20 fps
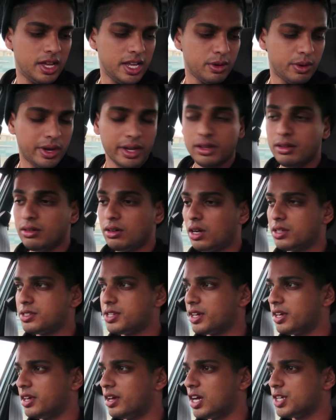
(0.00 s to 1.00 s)
Anyway, I'll
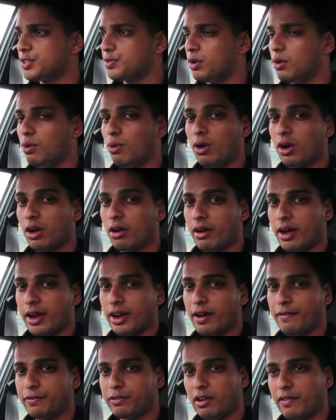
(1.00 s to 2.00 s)
take you guys for a walk
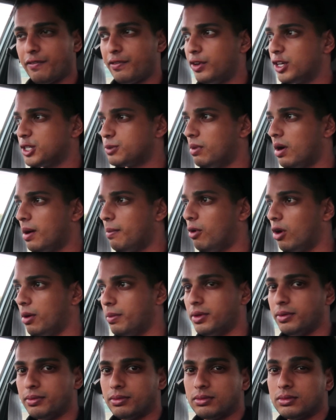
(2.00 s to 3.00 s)
around after I finish my
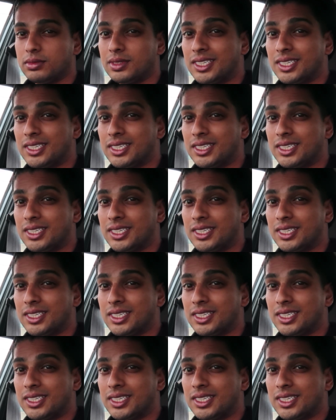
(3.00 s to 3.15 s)
appointment.